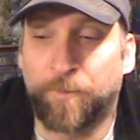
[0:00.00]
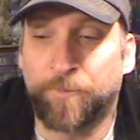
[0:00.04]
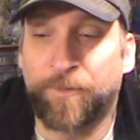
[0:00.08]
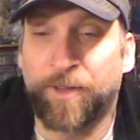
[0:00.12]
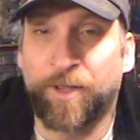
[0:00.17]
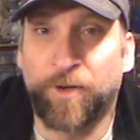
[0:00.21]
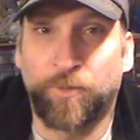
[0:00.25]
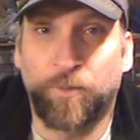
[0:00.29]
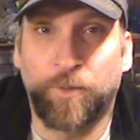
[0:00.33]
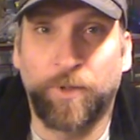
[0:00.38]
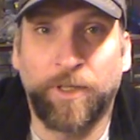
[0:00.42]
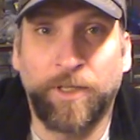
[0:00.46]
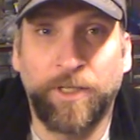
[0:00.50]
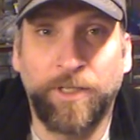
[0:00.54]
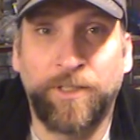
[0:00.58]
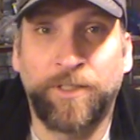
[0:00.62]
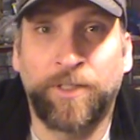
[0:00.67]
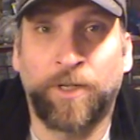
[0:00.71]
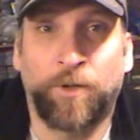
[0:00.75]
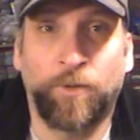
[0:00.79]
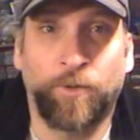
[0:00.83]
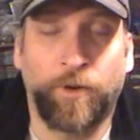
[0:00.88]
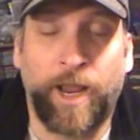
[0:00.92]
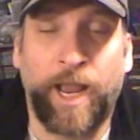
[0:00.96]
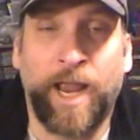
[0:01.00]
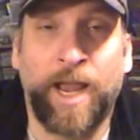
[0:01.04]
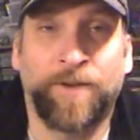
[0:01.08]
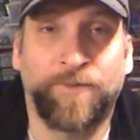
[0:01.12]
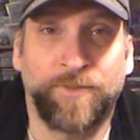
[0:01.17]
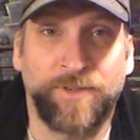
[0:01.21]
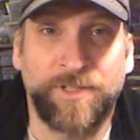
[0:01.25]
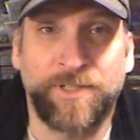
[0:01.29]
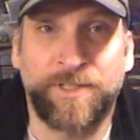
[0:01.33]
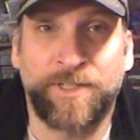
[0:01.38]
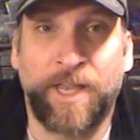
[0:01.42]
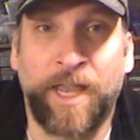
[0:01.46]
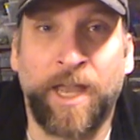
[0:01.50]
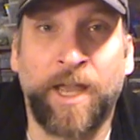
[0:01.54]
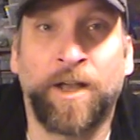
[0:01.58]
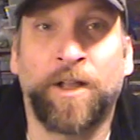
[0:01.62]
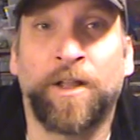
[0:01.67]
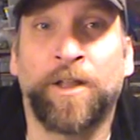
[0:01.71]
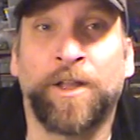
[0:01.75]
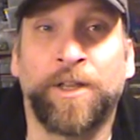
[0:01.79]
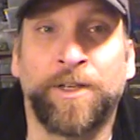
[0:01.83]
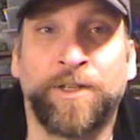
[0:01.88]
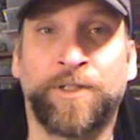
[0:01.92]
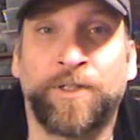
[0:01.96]
they really don't have a
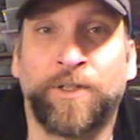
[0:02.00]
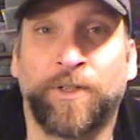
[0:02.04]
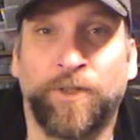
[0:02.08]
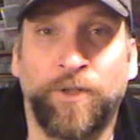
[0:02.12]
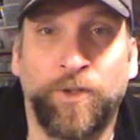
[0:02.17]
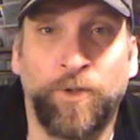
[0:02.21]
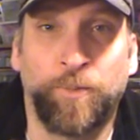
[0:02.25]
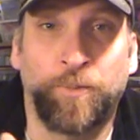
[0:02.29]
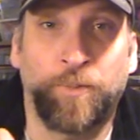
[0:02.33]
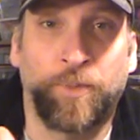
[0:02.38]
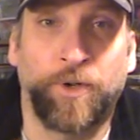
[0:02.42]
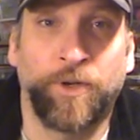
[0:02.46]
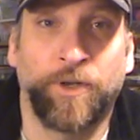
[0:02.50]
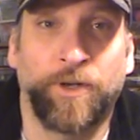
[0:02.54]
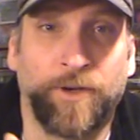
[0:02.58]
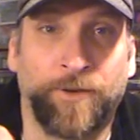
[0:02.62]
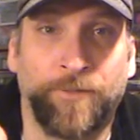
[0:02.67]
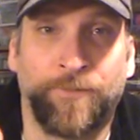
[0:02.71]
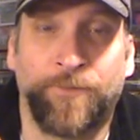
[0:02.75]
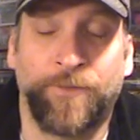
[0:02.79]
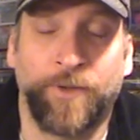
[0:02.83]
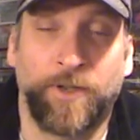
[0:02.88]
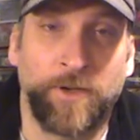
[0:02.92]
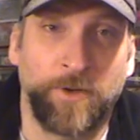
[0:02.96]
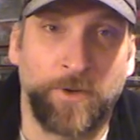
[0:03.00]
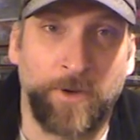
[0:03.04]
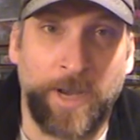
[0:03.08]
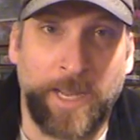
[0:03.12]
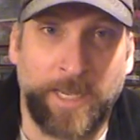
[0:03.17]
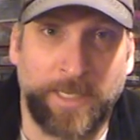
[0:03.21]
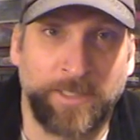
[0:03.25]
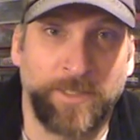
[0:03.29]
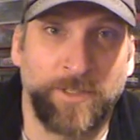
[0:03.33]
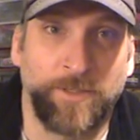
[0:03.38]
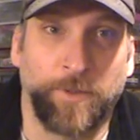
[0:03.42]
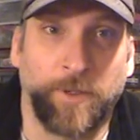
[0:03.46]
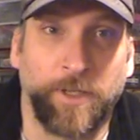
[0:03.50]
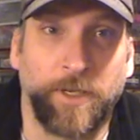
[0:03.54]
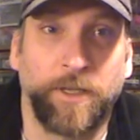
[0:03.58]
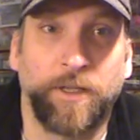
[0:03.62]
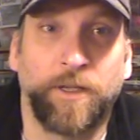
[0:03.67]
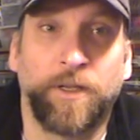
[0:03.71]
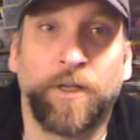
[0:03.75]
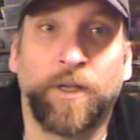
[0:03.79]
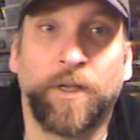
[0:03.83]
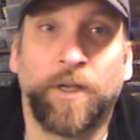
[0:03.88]
scale until you put a figure next to it.